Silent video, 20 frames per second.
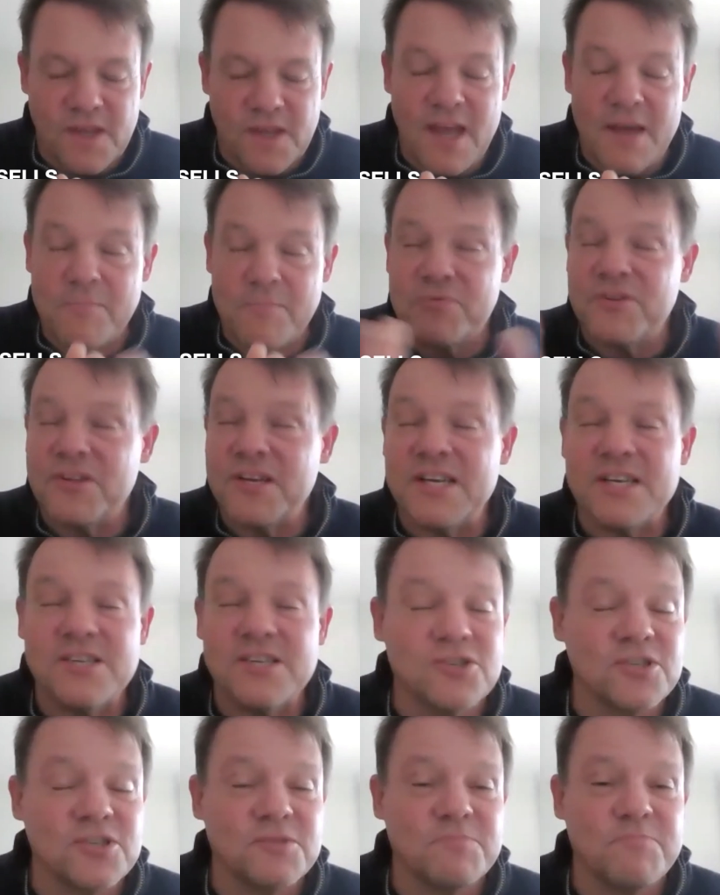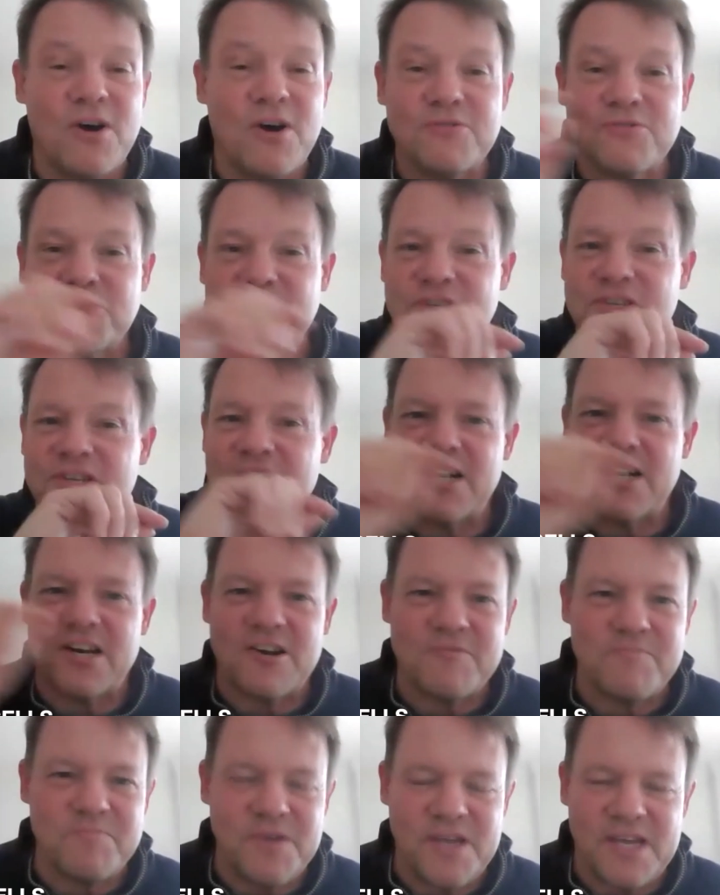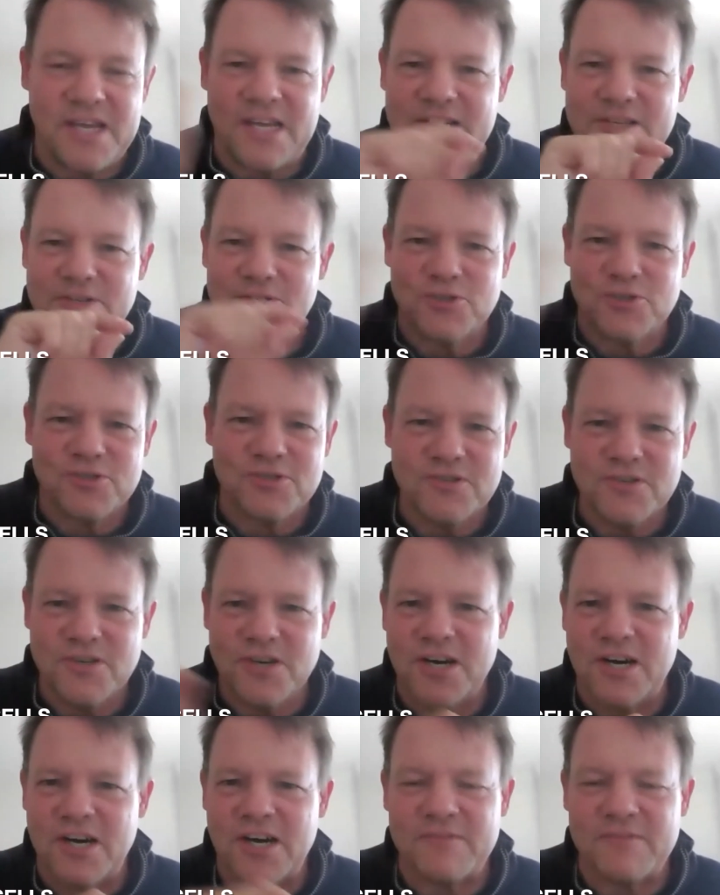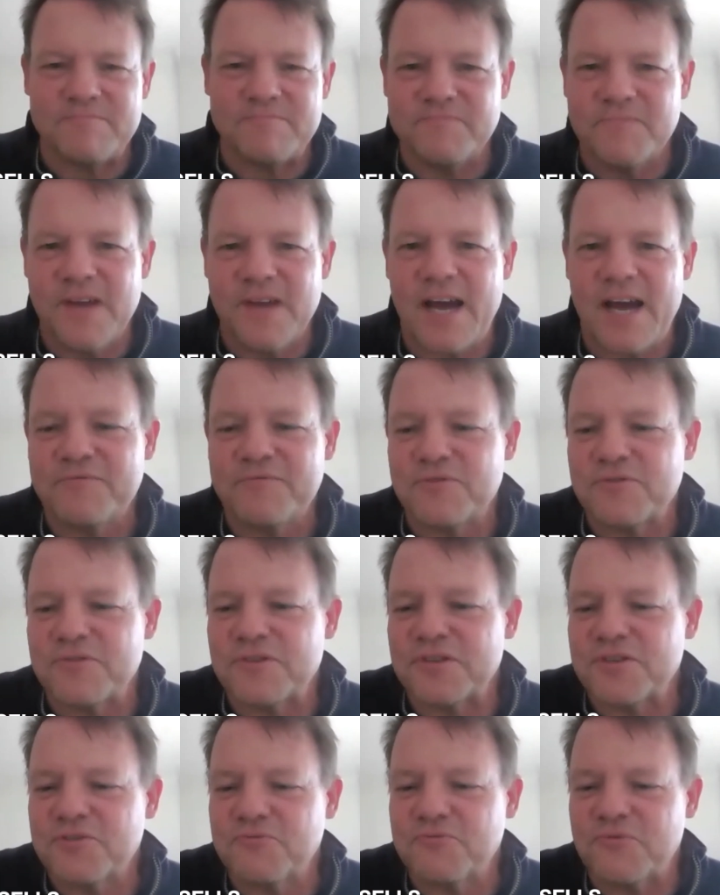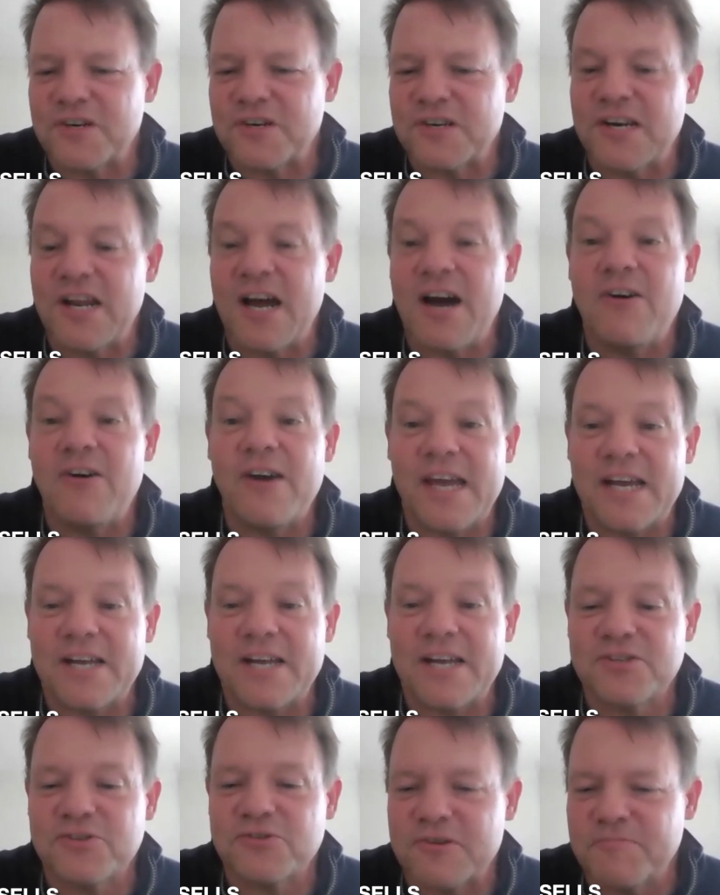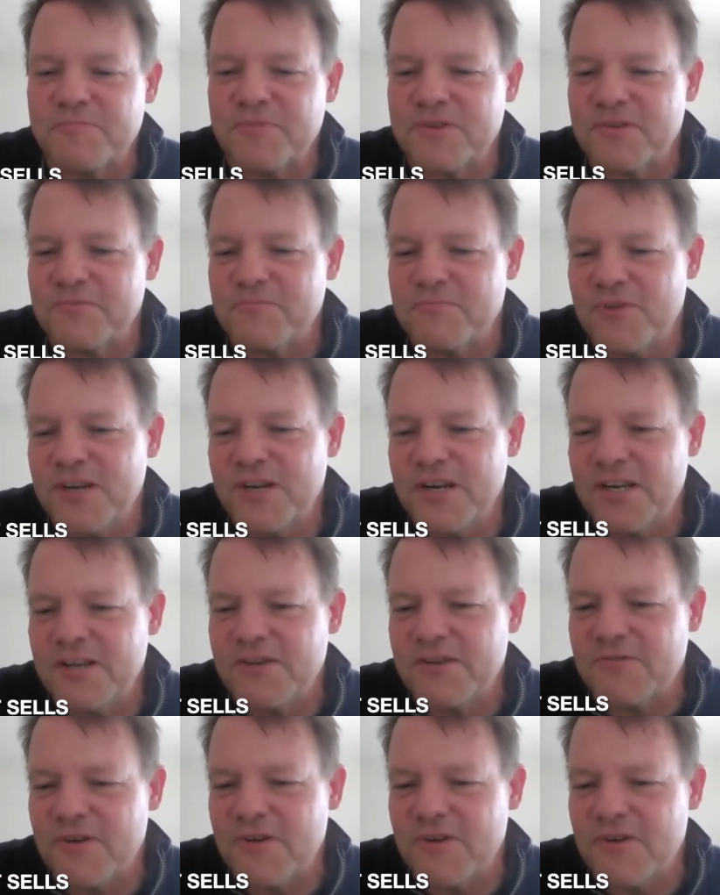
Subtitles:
Please just post it on our page after this one, and I'll answer it. But Brittany